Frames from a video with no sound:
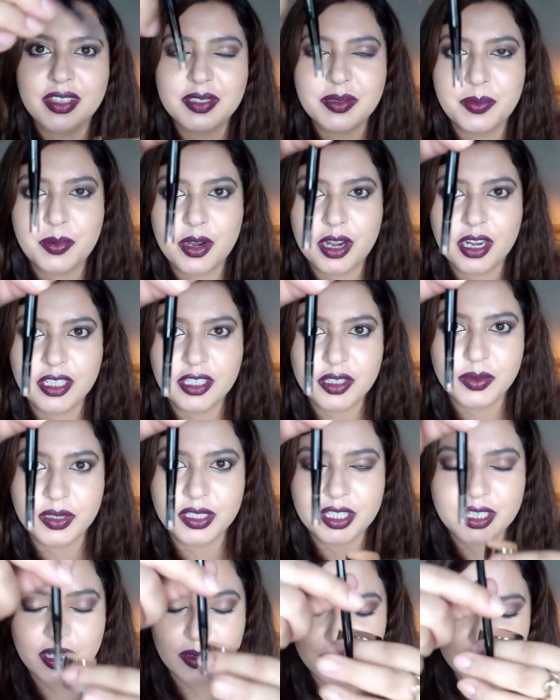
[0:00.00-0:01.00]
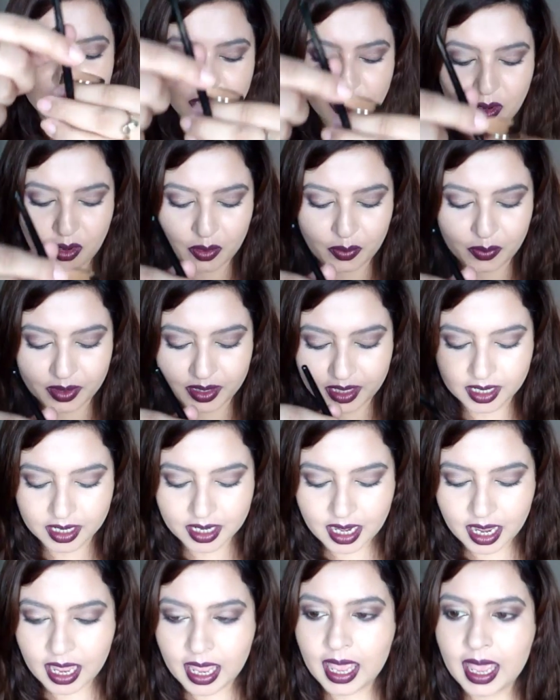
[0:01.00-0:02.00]
this brush which comes along with
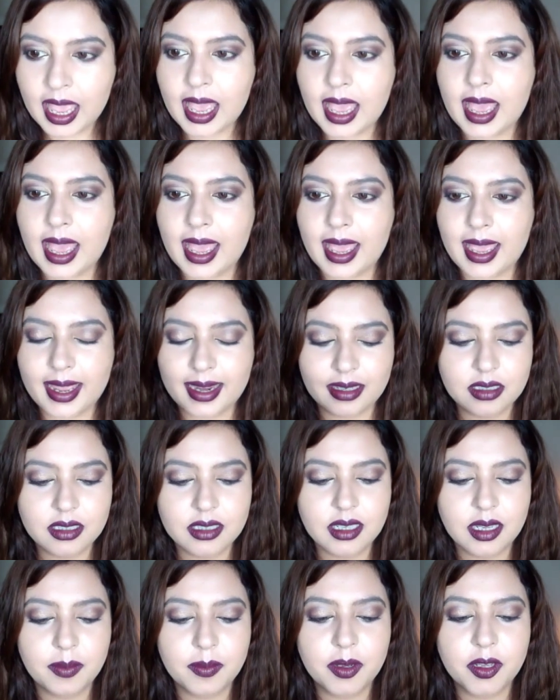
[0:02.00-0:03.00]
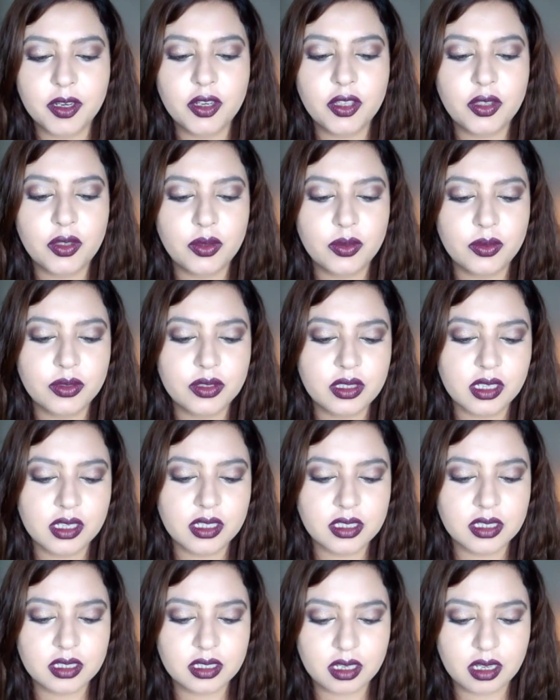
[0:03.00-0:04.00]
it, and I'm going to use
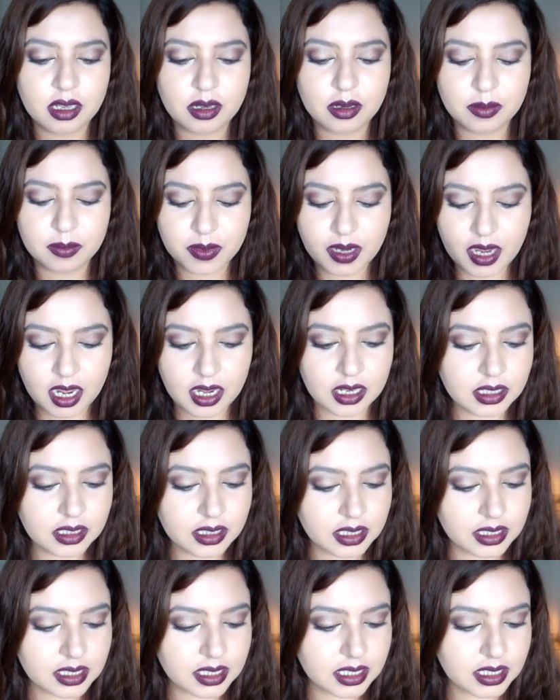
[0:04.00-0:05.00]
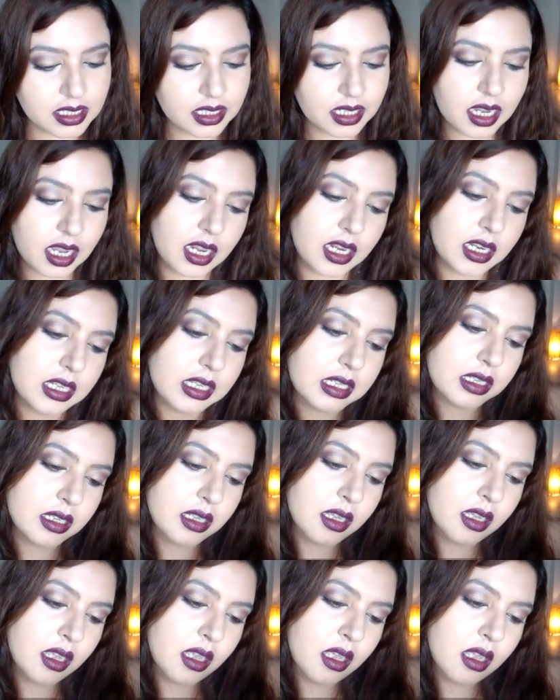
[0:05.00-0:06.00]
this color. This is the color
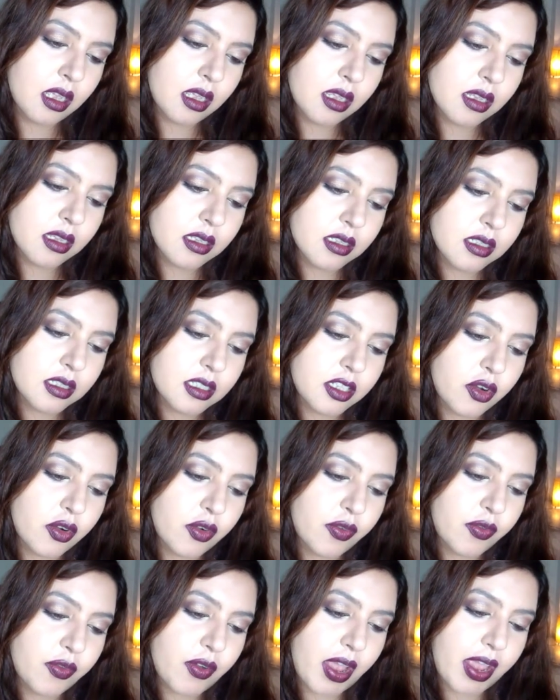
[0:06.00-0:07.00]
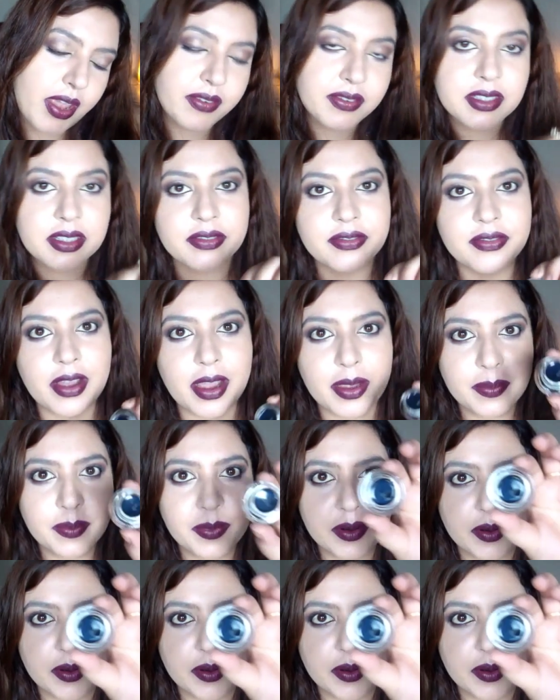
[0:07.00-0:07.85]
05 Sapphire